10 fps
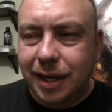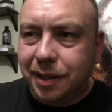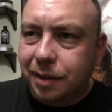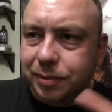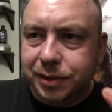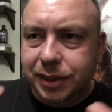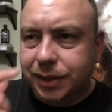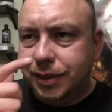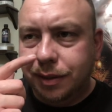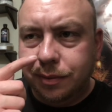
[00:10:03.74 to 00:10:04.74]
I had a couple
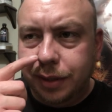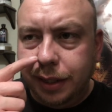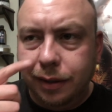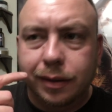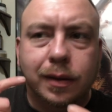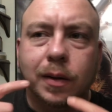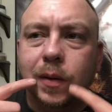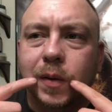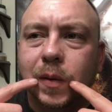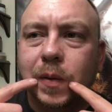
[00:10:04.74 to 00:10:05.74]
zits, here
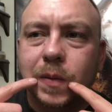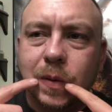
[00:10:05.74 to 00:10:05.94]
and